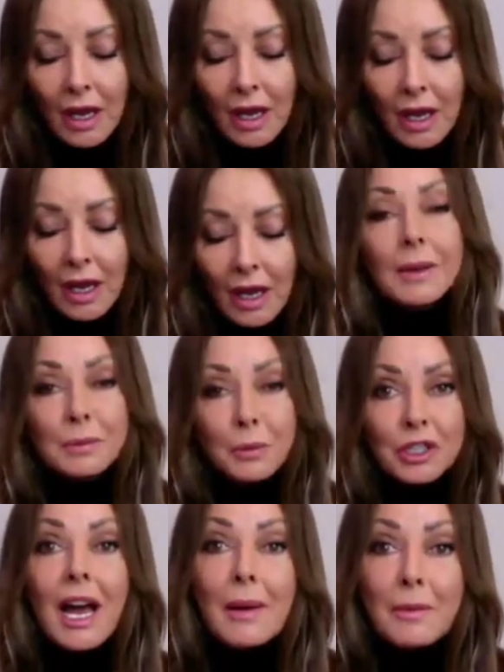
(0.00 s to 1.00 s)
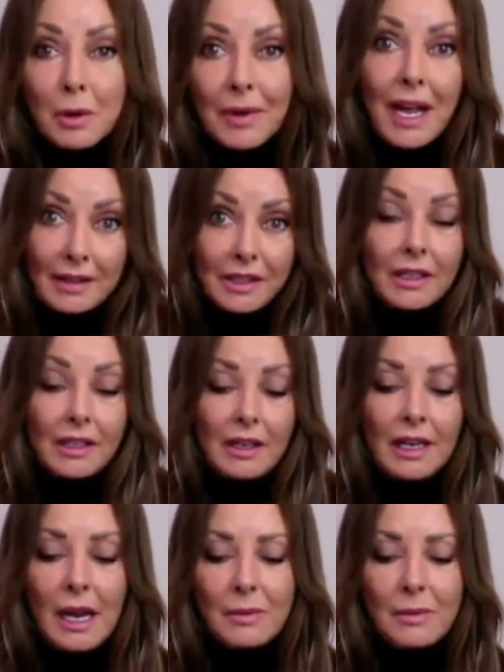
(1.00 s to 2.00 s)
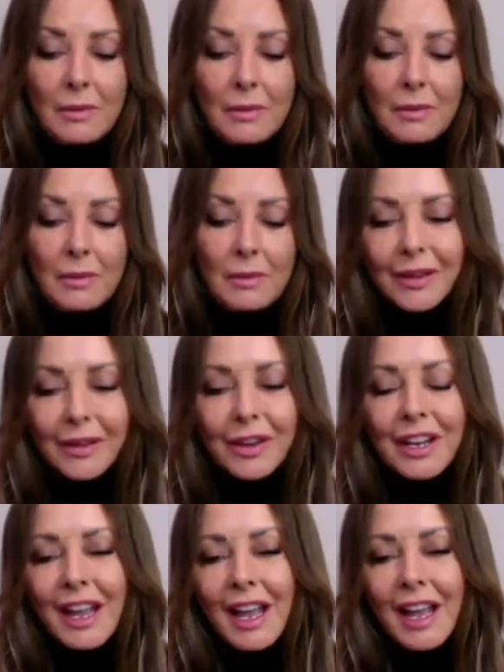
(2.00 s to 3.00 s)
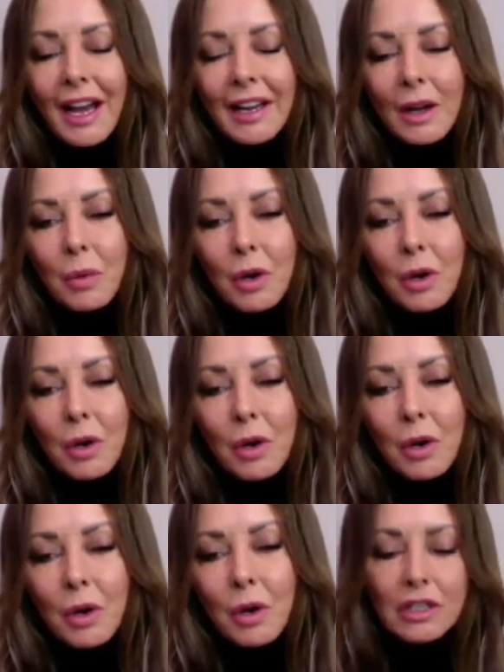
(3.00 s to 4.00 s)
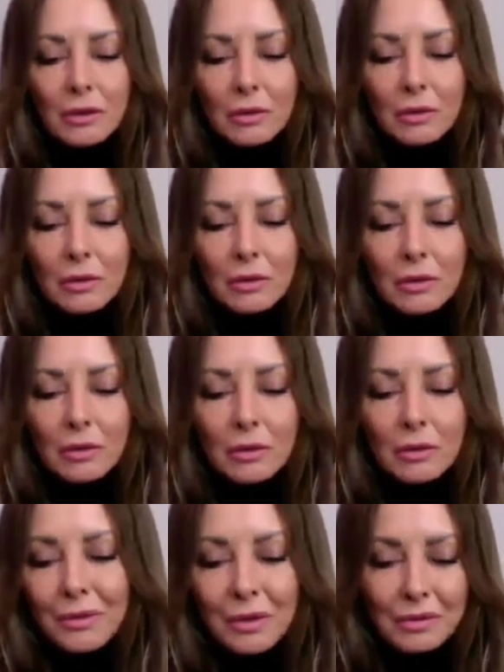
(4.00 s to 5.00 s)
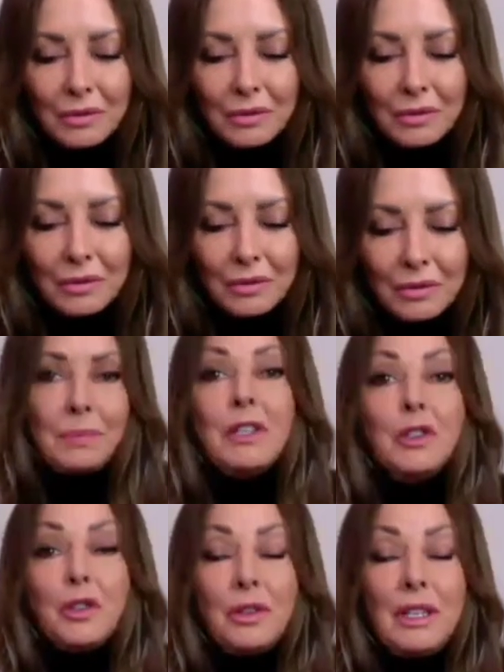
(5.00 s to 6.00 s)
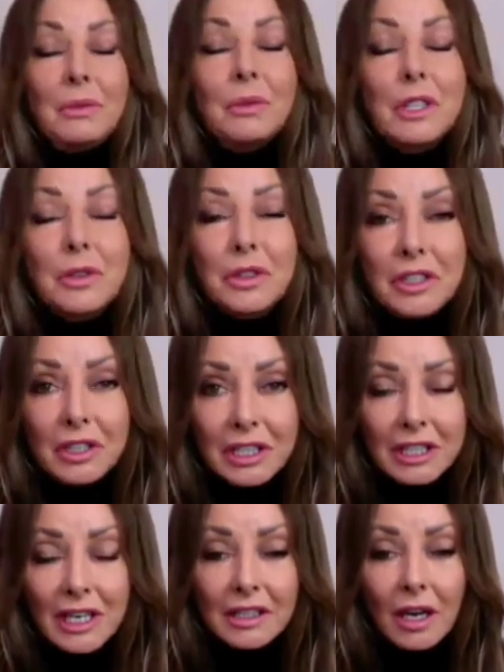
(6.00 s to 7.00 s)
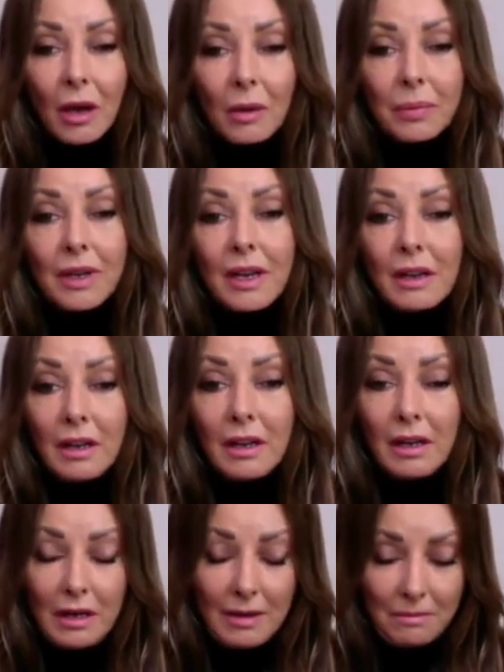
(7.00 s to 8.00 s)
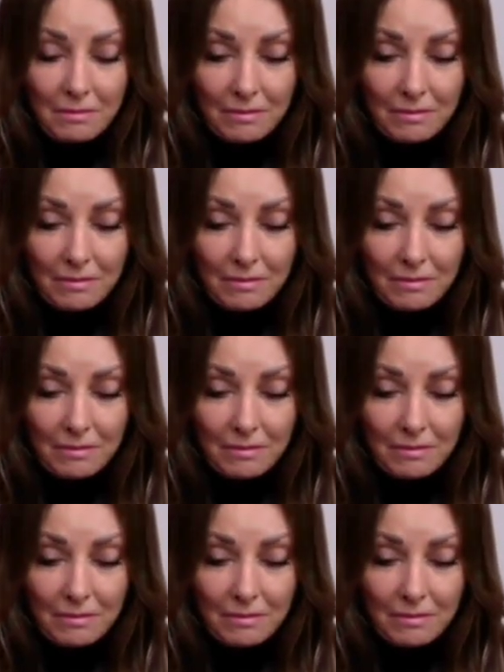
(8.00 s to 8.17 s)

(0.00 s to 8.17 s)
I had more time on my hands. I came off Countdown, and I wanted to do what was my dream, which is to set up, in